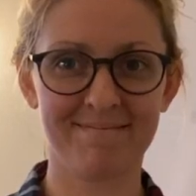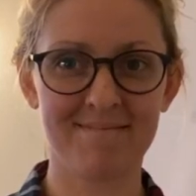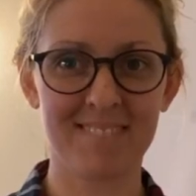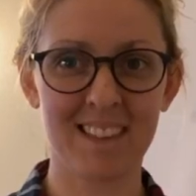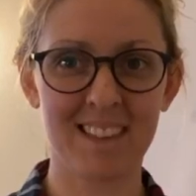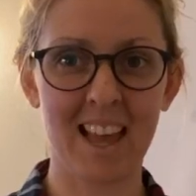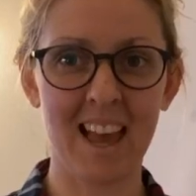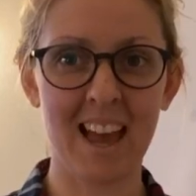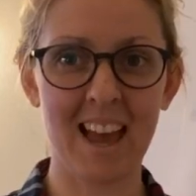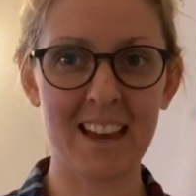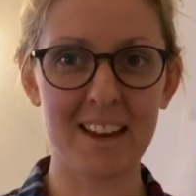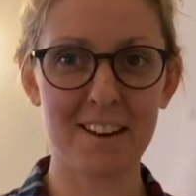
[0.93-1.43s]

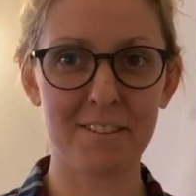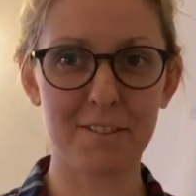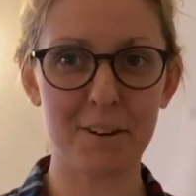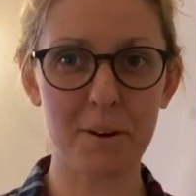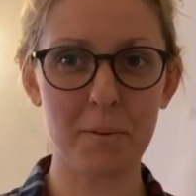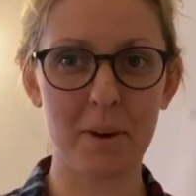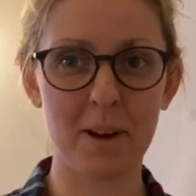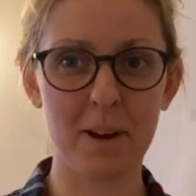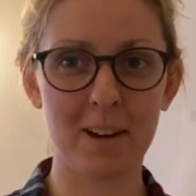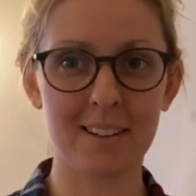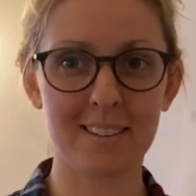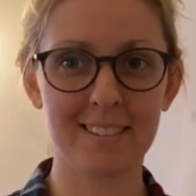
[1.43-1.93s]
Hi
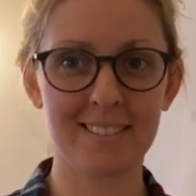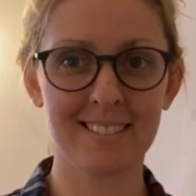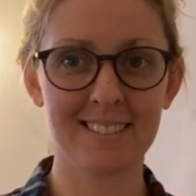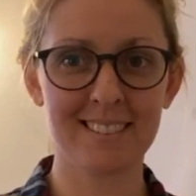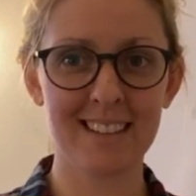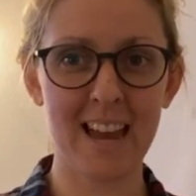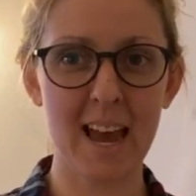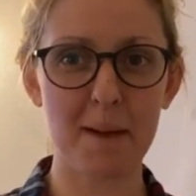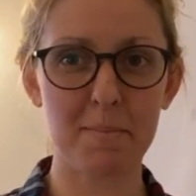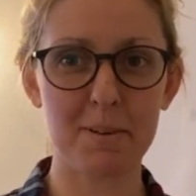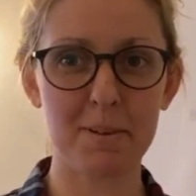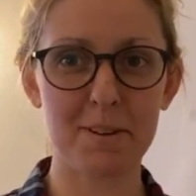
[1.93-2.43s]
everyone,
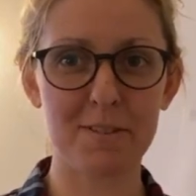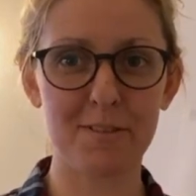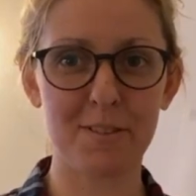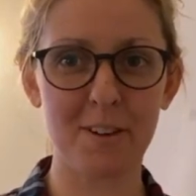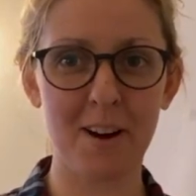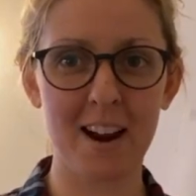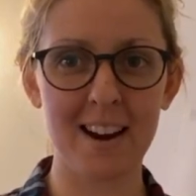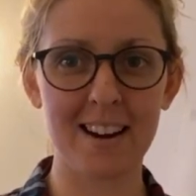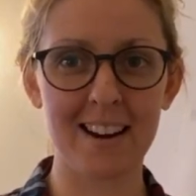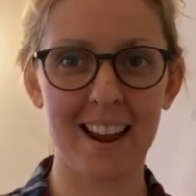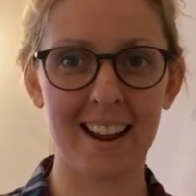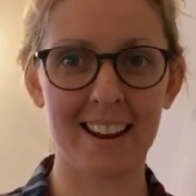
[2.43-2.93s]
happy
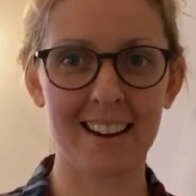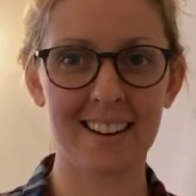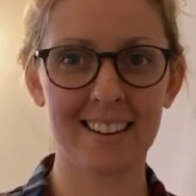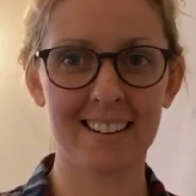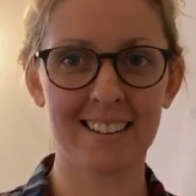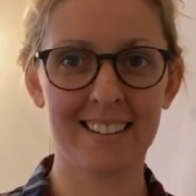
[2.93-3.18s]
Friday.